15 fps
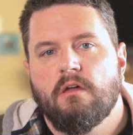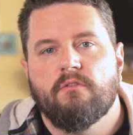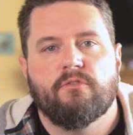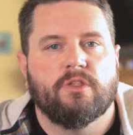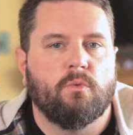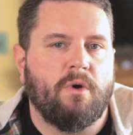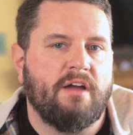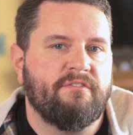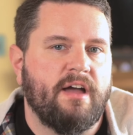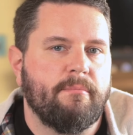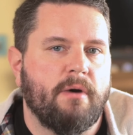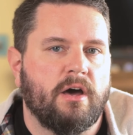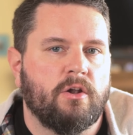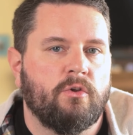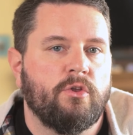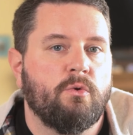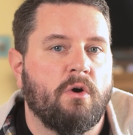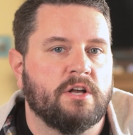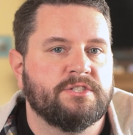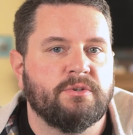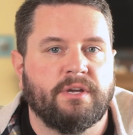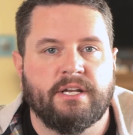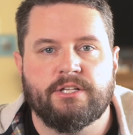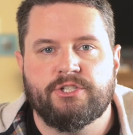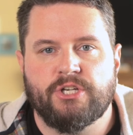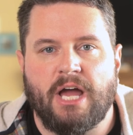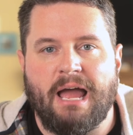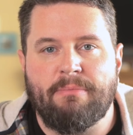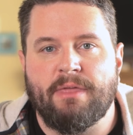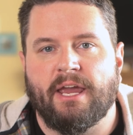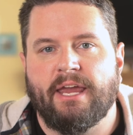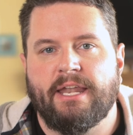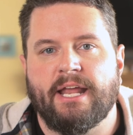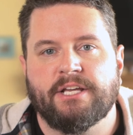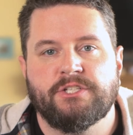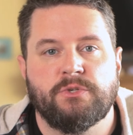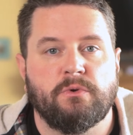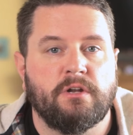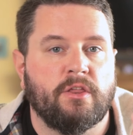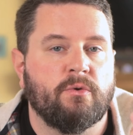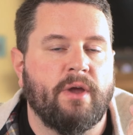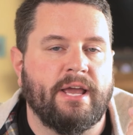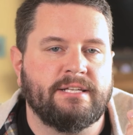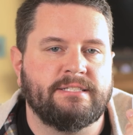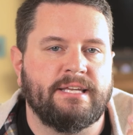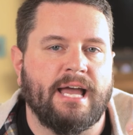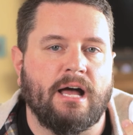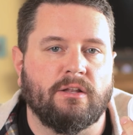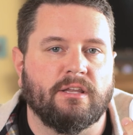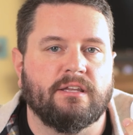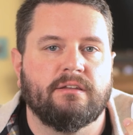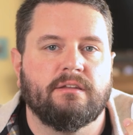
For the Wi-Fi model, you also get a chime that connects to another AC outlet.